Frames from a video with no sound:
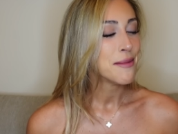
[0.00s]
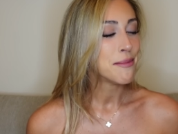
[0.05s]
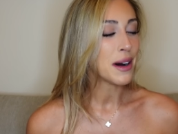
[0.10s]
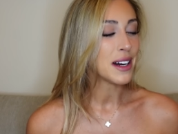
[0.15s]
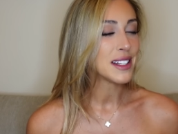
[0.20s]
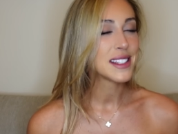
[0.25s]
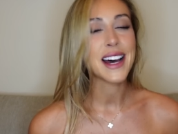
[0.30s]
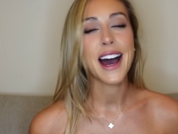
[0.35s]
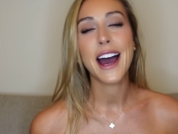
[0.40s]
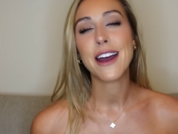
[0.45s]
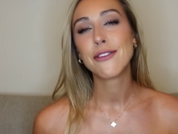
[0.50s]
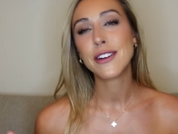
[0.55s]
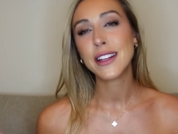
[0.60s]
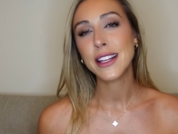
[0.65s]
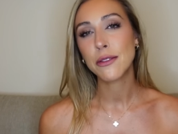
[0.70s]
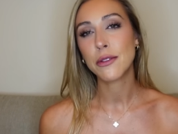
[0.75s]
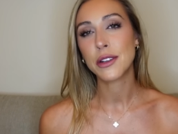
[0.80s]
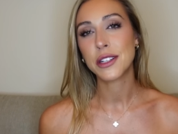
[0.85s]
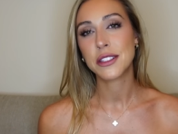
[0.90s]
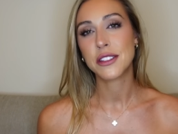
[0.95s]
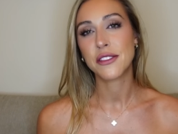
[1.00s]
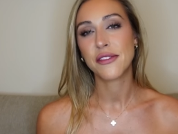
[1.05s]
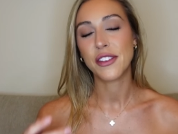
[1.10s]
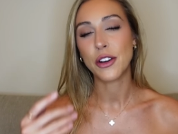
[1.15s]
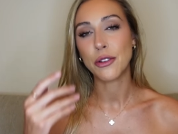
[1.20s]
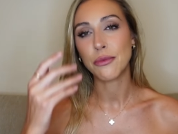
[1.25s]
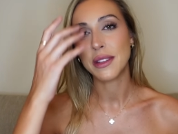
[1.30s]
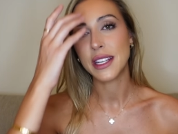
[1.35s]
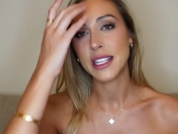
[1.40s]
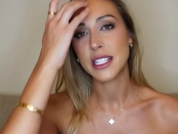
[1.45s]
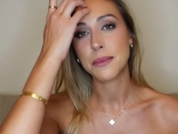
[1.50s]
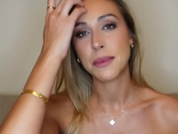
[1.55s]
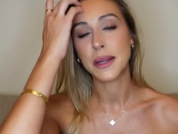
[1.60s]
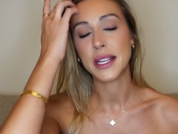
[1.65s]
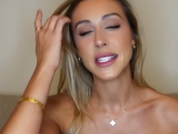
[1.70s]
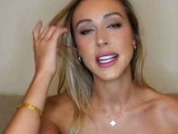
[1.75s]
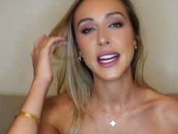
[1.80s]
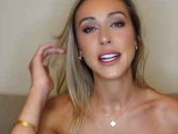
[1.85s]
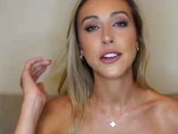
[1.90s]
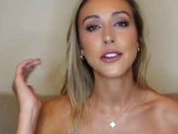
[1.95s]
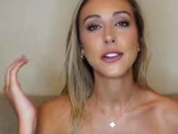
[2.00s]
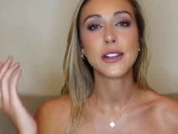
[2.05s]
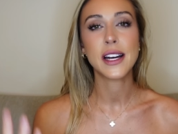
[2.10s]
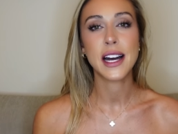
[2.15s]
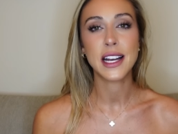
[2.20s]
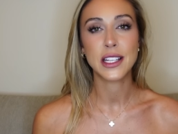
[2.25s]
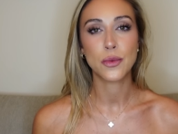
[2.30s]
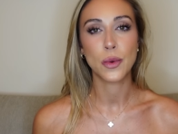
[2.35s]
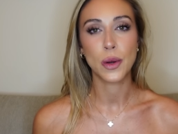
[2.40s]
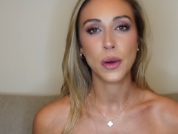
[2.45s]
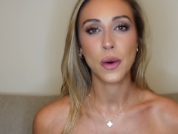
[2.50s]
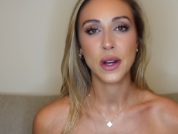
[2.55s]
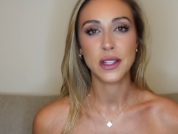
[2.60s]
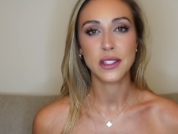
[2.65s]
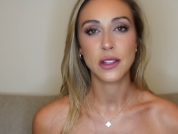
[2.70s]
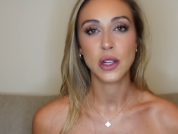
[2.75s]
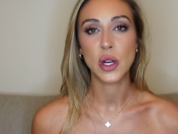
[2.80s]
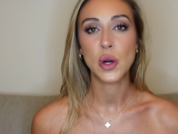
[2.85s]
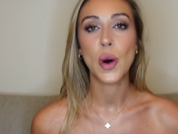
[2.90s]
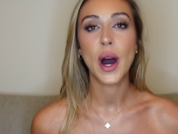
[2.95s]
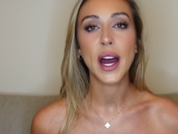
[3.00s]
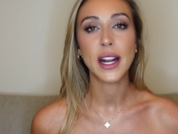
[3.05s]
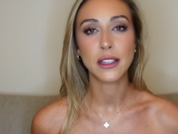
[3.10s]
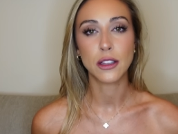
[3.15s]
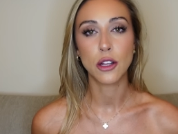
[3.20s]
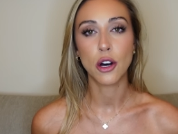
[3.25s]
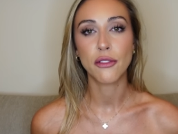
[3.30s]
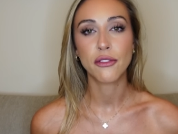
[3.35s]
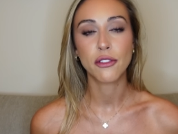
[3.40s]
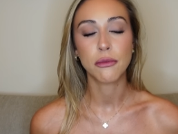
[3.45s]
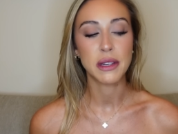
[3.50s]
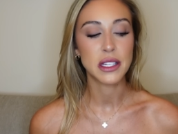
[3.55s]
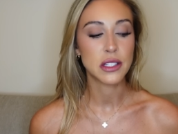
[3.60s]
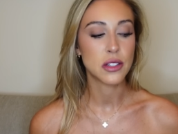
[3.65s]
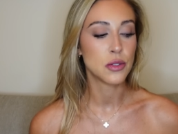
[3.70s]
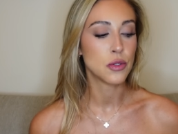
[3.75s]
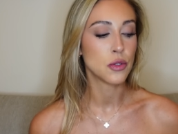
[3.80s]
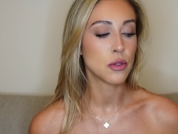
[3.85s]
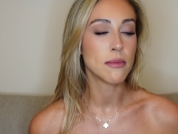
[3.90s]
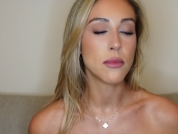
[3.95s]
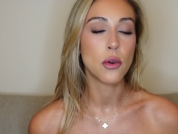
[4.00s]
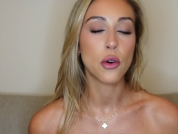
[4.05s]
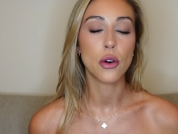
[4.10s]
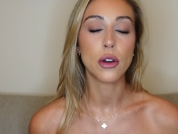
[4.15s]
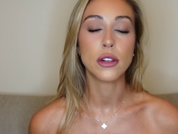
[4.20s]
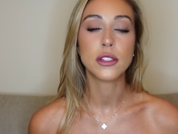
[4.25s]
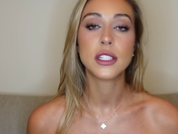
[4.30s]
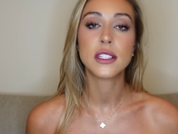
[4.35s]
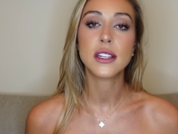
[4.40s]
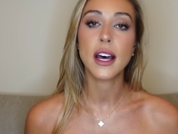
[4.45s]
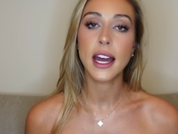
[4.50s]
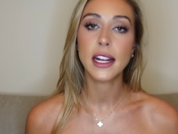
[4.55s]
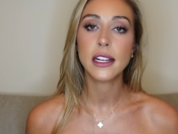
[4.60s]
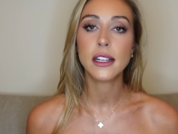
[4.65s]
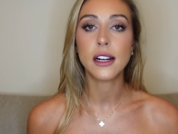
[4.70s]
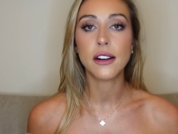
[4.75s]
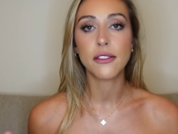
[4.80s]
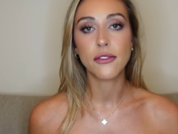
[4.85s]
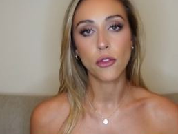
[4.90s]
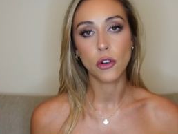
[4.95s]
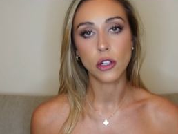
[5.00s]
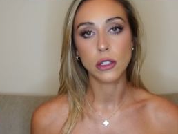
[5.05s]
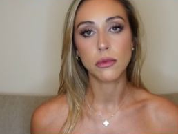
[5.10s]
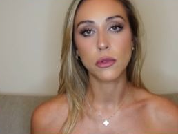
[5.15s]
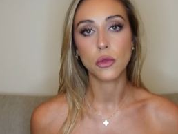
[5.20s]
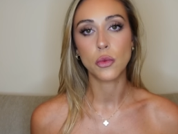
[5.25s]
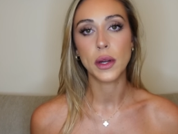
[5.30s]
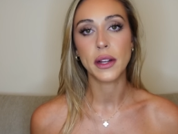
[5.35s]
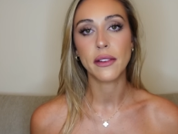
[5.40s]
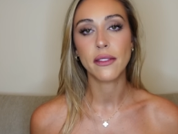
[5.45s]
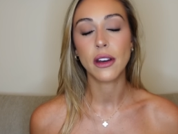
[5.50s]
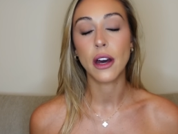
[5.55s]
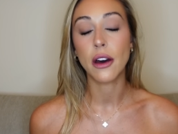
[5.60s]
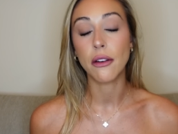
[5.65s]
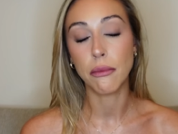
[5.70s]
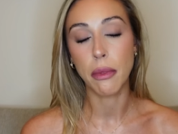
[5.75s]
But I really wanted to film this because I know you guys request it quite a lot for me to do more designer, affordable with...